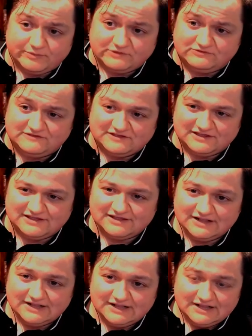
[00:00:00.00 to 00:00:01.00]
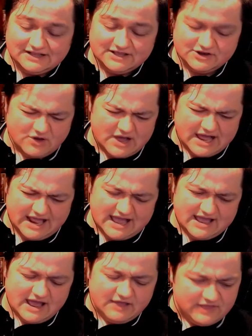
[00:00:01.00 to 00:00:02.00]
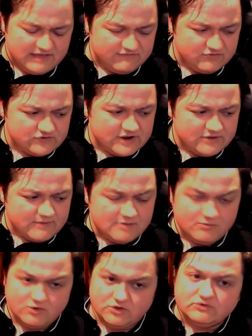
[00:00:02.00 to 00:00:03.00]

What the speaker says: But I think if you're trying to write a book,